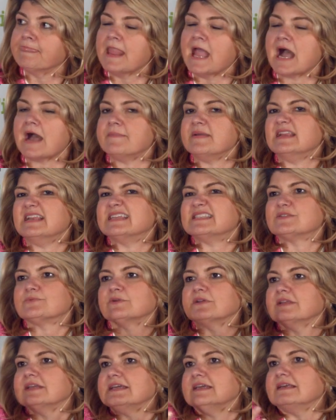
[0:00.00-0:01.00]
So, I mean, it's
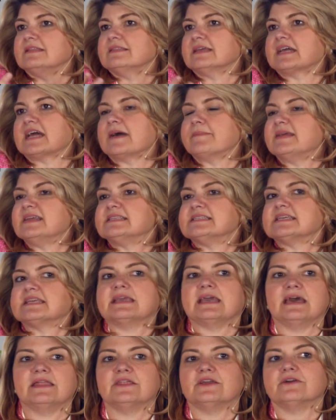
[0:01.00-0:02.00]
really the coming
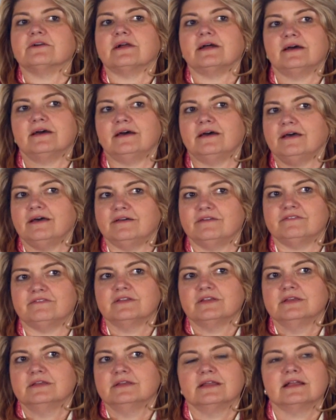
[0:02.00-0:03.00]
together of
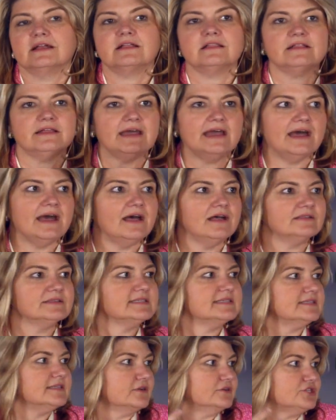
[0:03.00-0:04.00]
cloud,
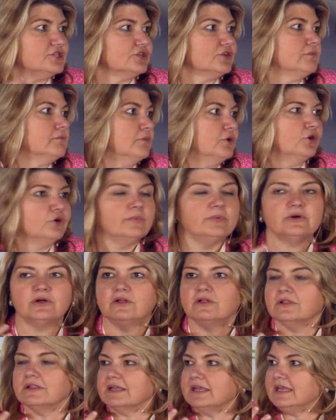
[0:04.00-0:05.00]
social,
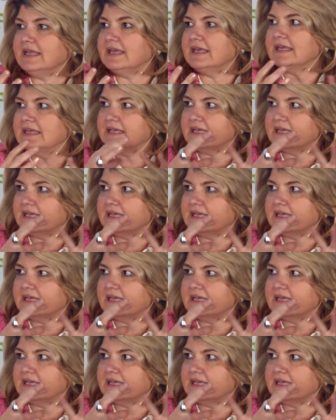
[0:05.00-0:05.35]
mobile in